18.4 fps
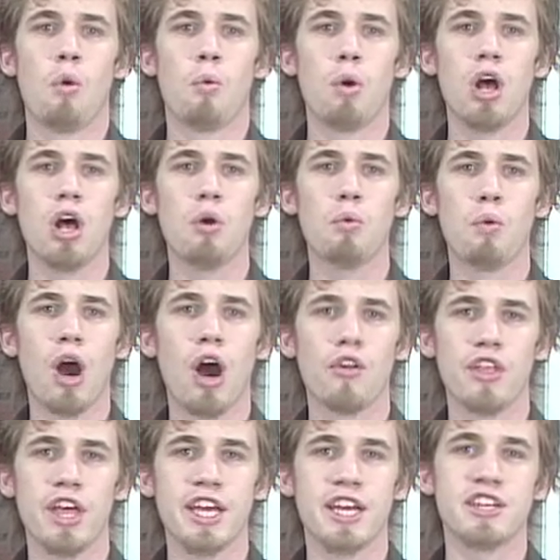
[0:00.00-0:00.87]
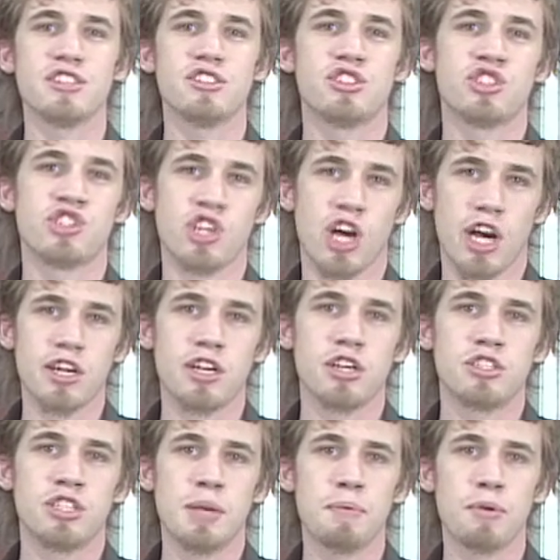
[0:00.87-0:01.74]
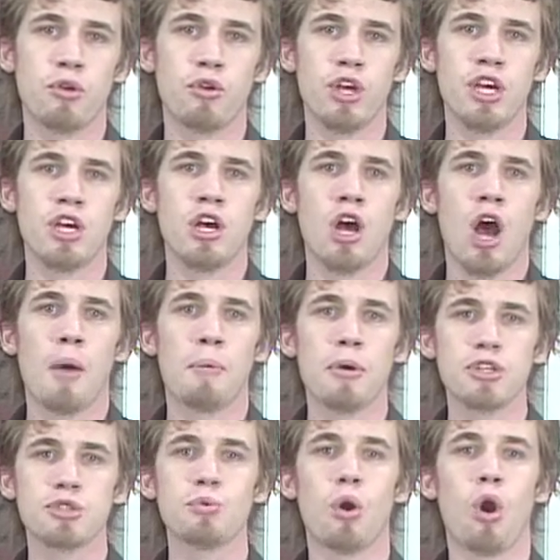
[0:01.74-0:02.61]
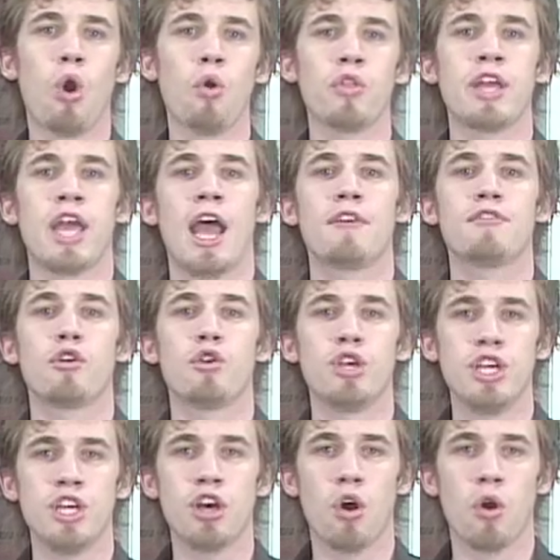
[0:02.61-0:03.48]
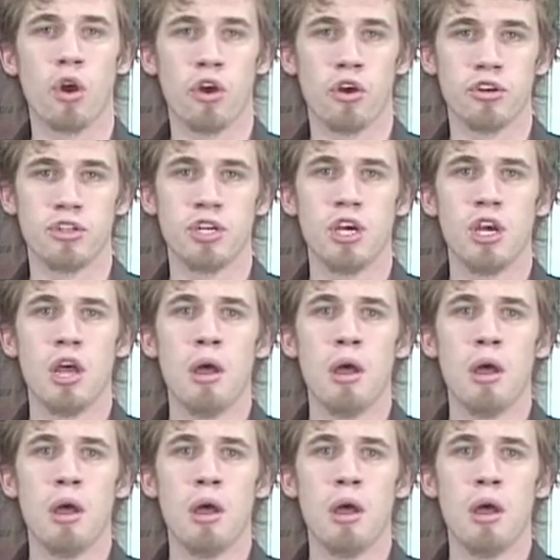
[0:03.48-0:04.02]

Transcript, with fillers: Well, while they can suck, typically a person will only have their ego hurt.